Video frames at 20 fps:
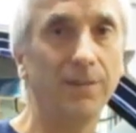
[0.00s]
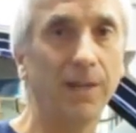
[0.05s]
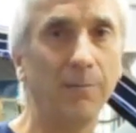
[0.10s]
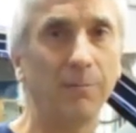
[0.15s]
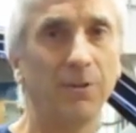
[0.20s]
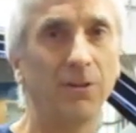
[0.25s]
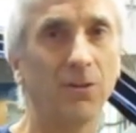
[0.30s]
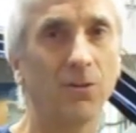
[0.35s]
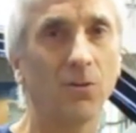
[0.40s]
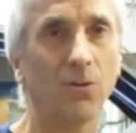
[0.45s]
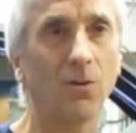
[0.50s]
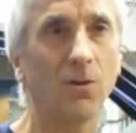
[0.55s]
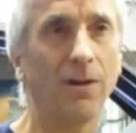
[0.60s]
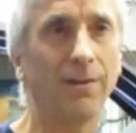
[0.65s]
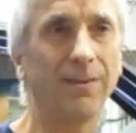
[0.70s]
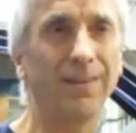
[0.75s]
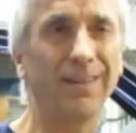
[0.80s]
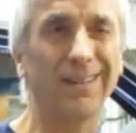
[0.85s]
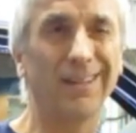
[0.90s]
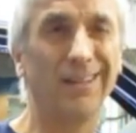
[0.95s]
The evaporator core,
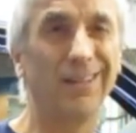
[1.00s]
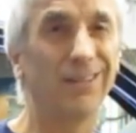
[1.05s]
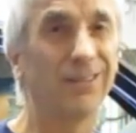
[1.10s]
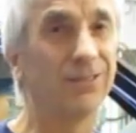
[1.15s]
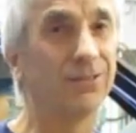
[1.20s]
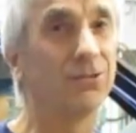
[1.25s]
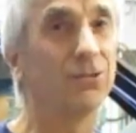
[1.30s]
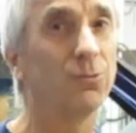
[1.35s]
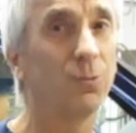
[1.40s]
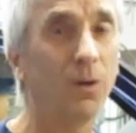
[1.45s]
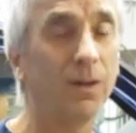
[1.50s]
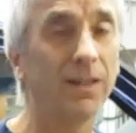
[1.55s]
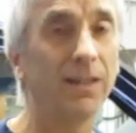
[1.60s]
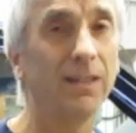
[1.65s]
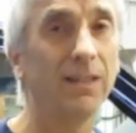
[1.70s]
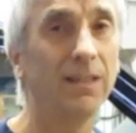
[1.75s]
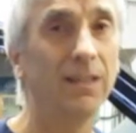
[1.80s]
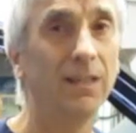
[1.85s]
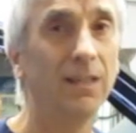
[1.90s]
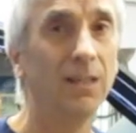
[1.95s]
I think
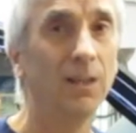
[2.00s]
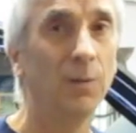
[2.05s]
$120.